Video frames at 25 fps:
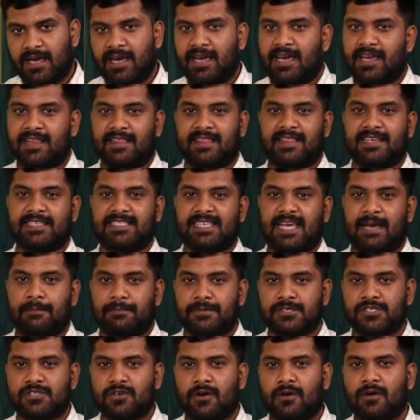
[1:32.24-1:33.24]
In this
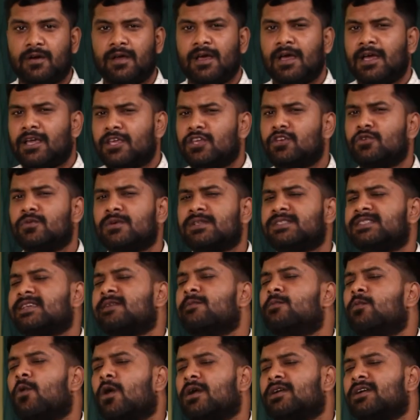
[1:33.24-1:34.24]
episode, you will
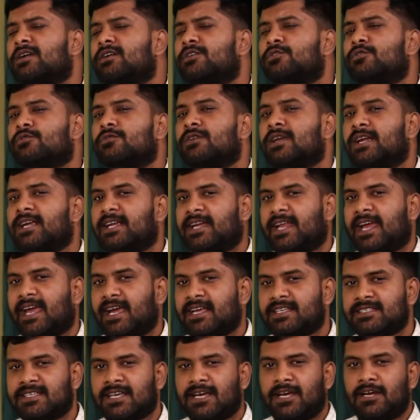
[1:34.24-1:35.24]
see what it truly
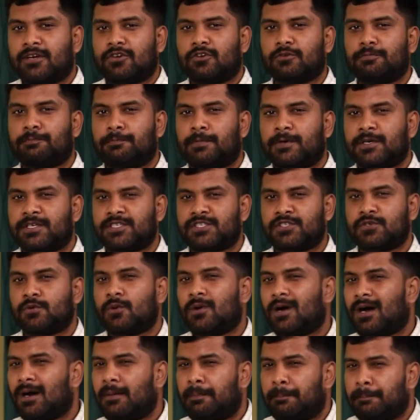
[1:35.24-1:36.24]
takes to
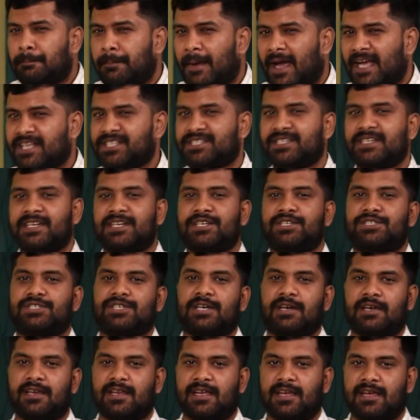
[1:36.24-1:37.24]
pursue a passionate
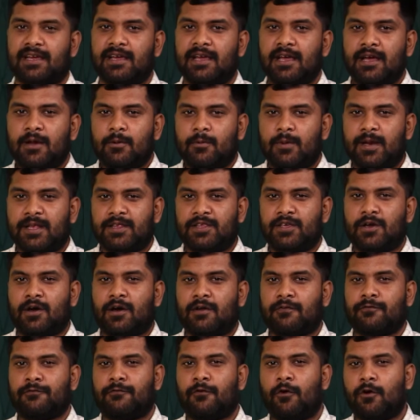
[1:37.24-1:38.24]
journey with
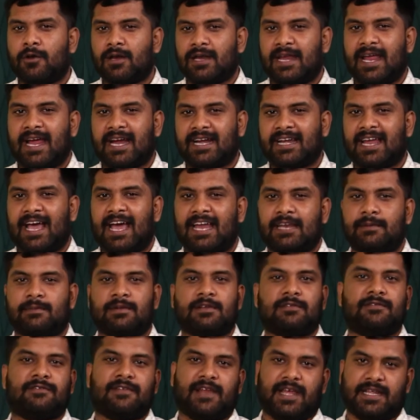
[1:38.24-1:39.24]
your four-legged
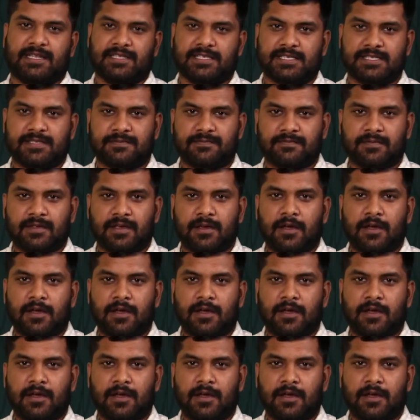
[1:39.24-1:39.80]
animal friends.